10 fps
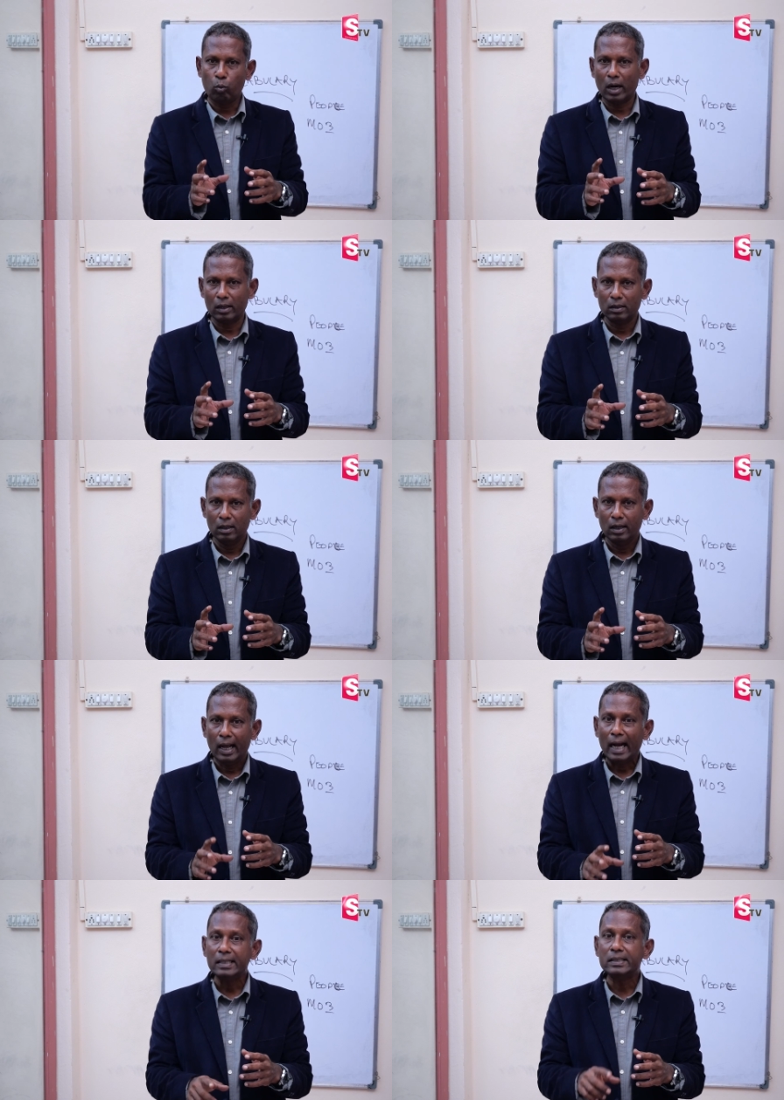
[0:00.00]
One.
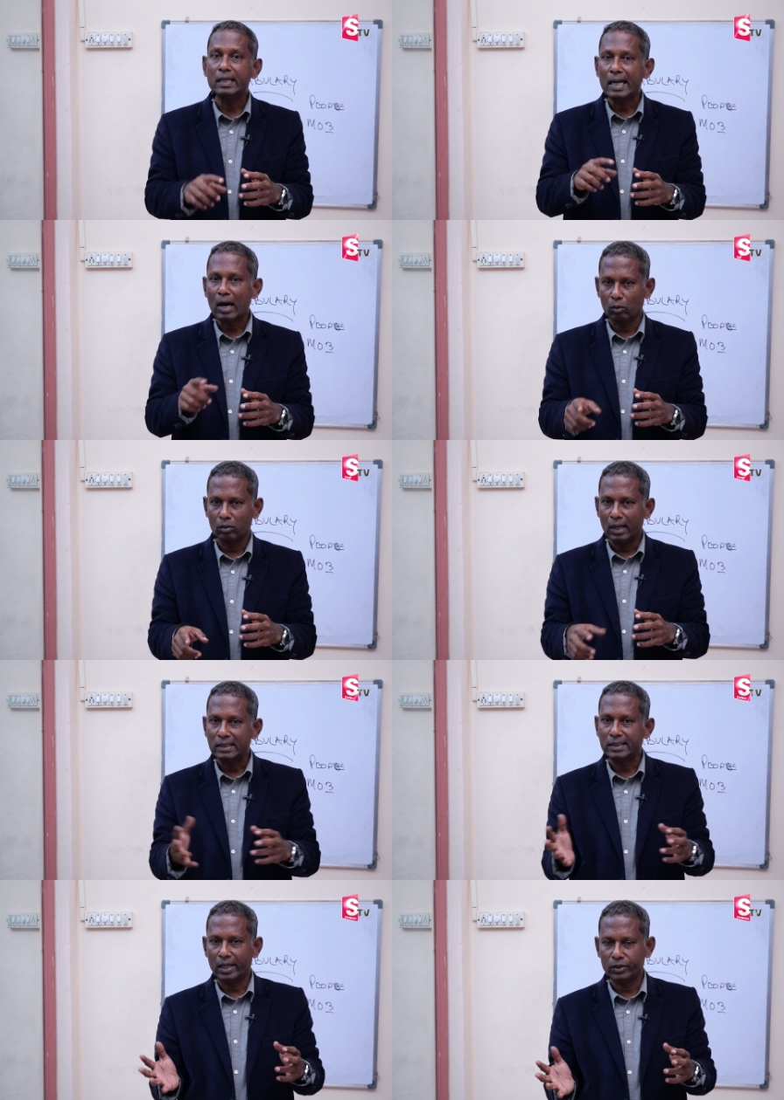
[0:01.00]
And it's a noun
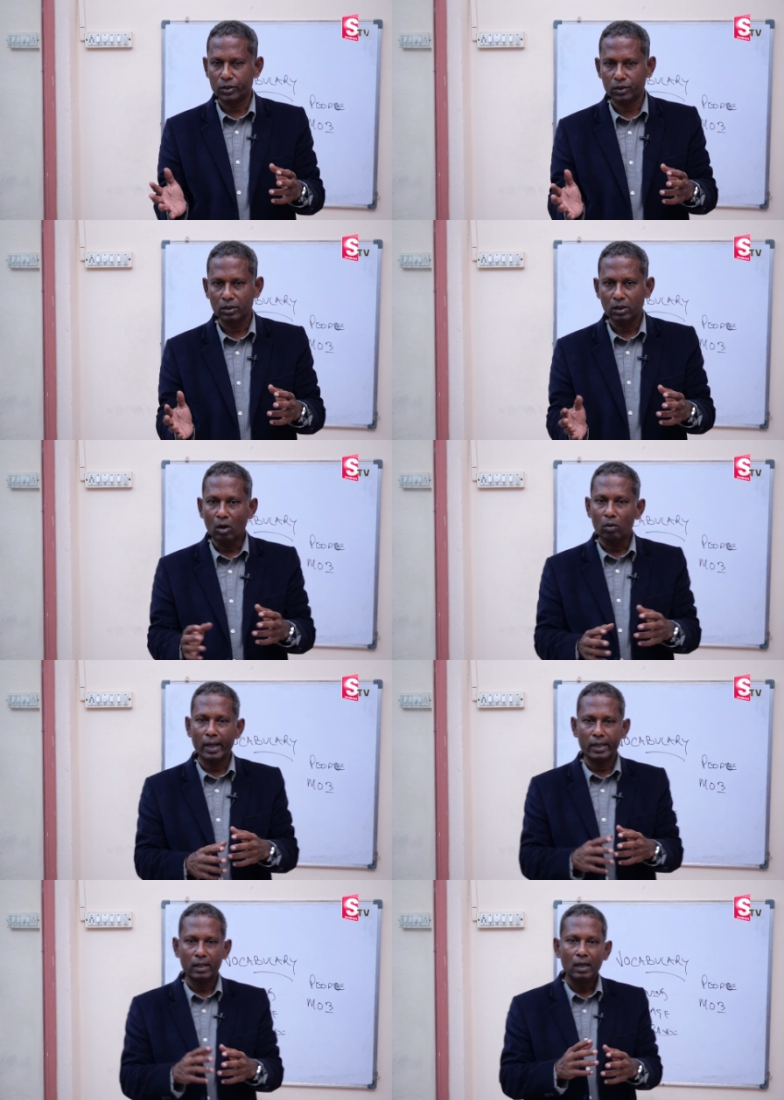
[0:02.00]
as such. All
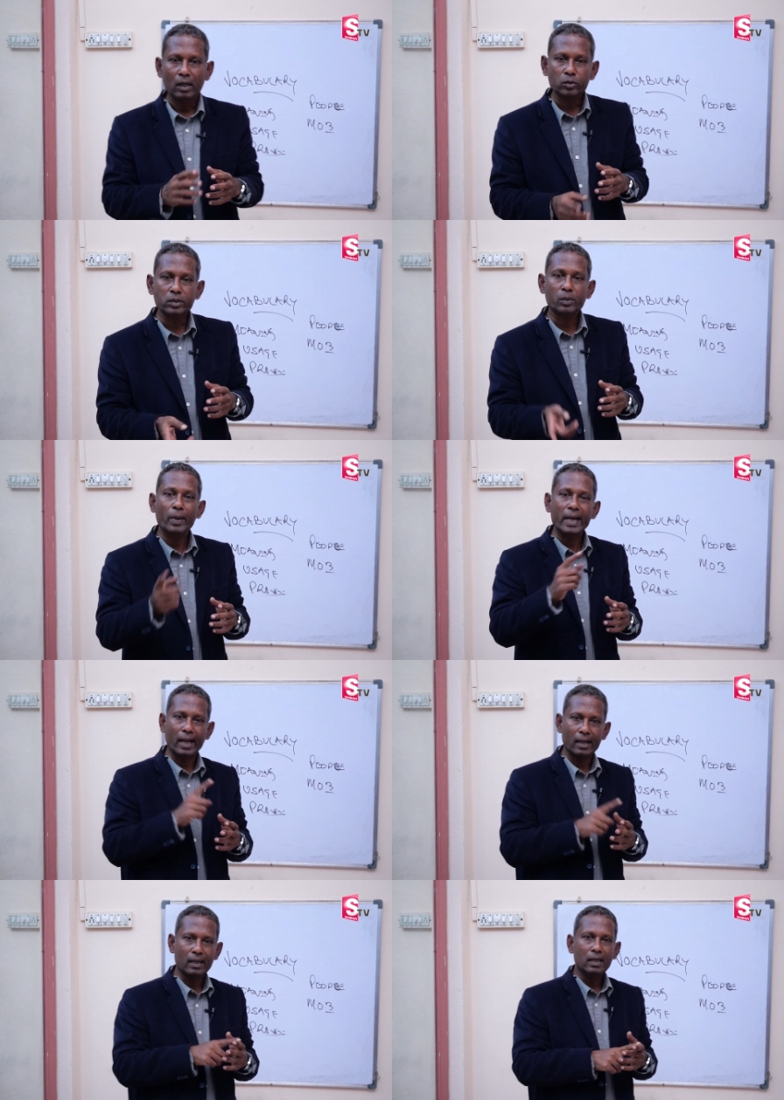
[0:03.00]
right. So it's the
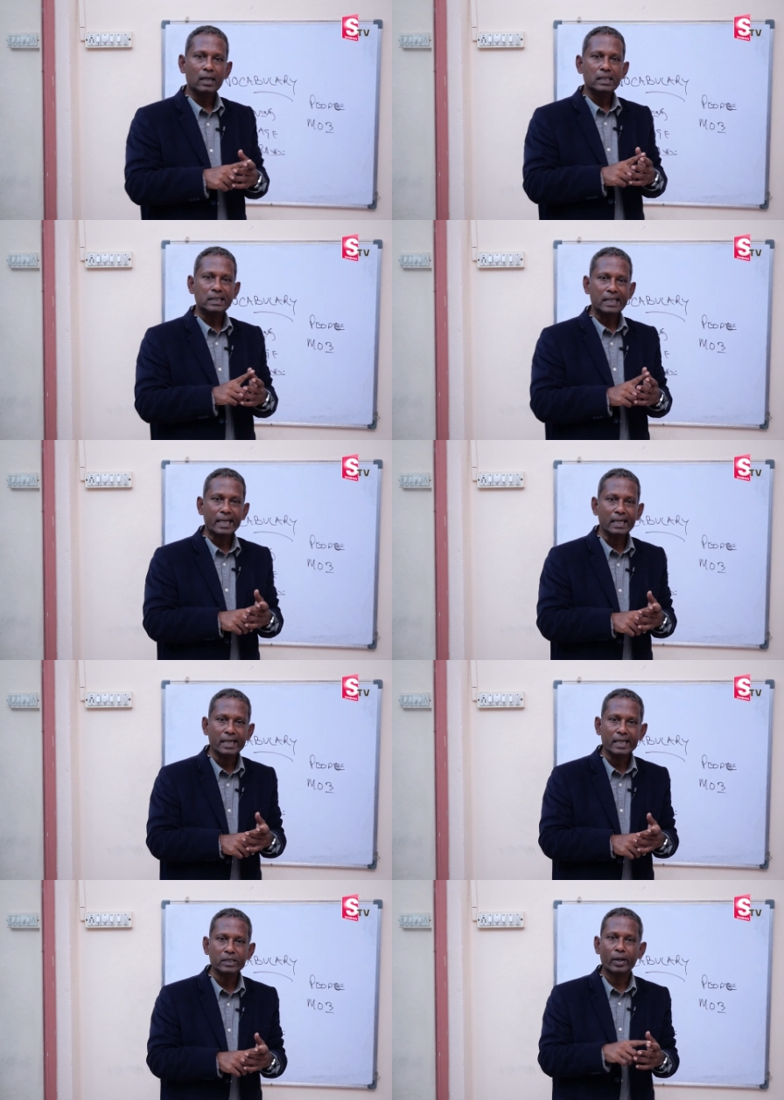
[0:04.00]
meaning. Second
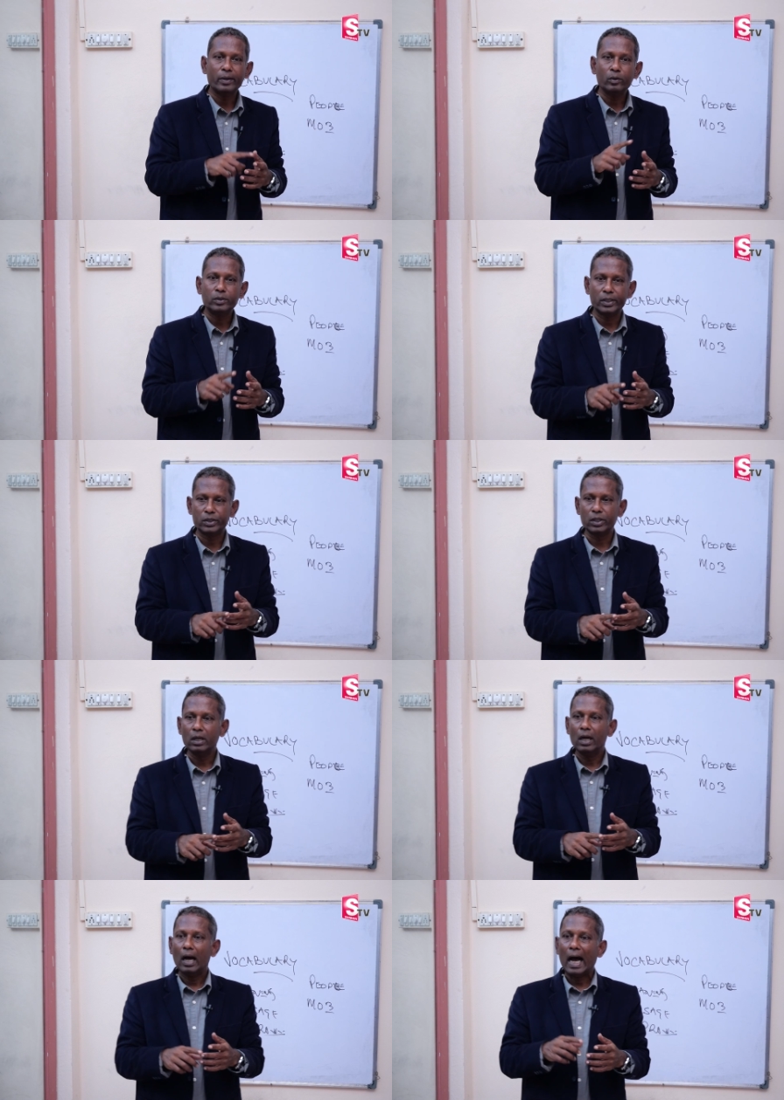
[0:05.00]
is you can use it.
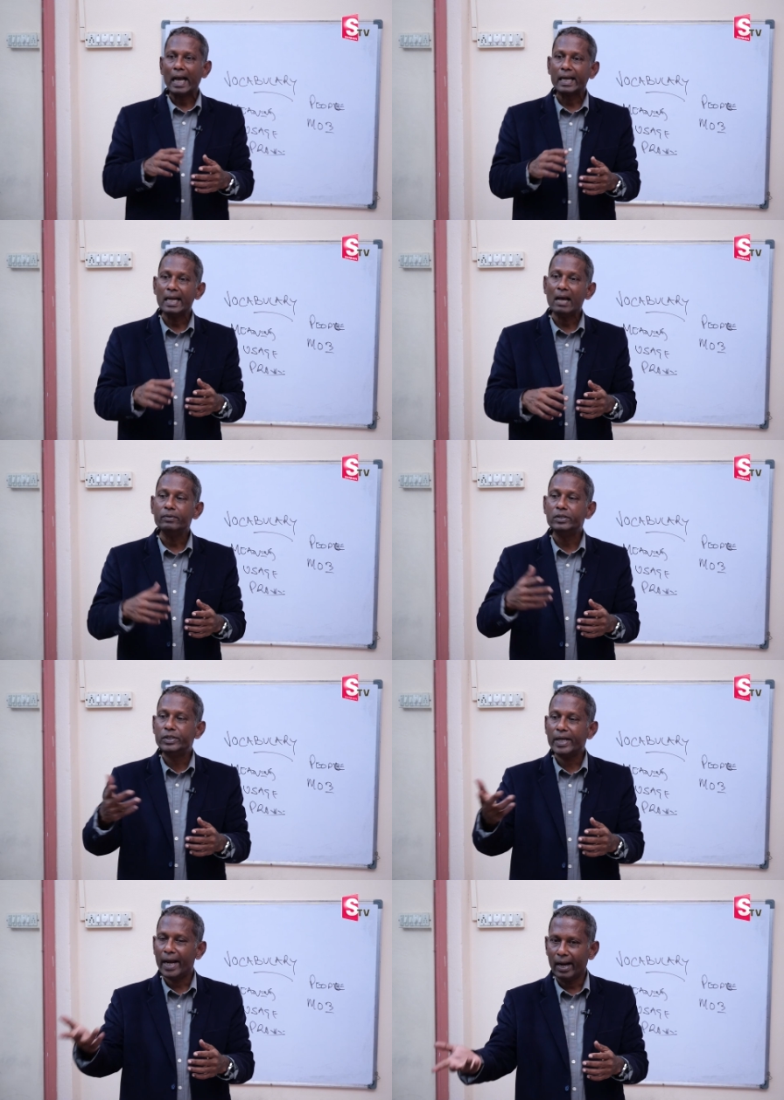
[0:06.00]
I can have a
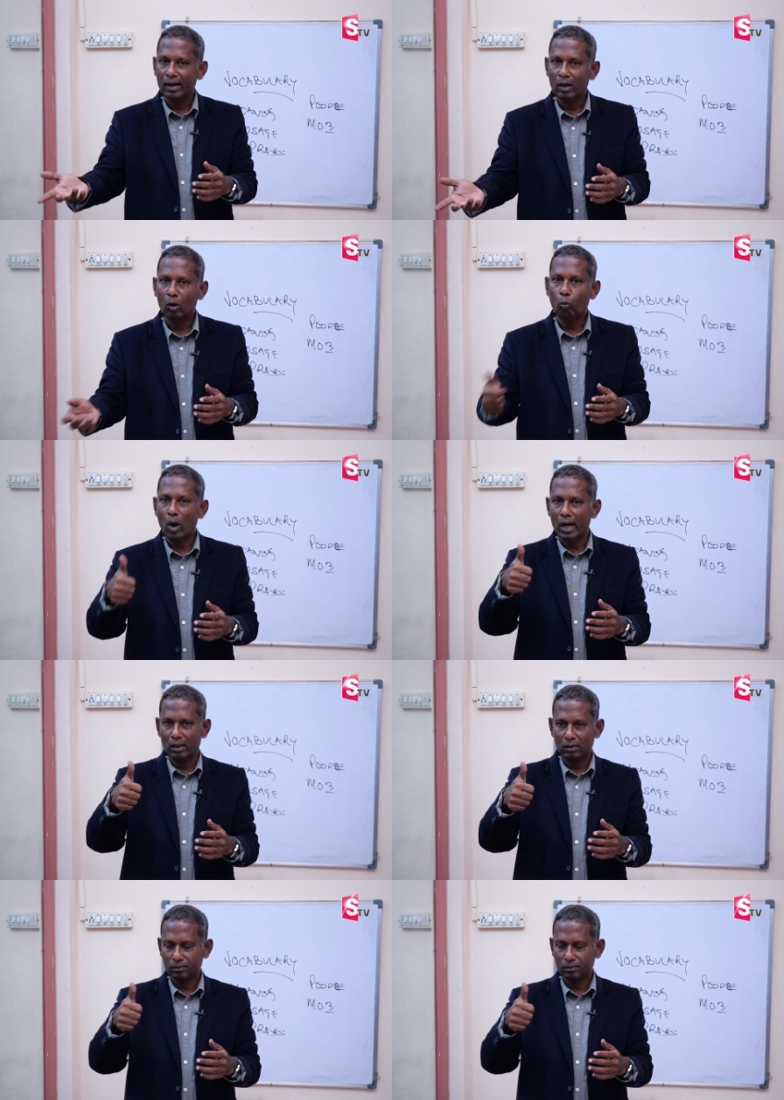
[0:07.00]
chair. One.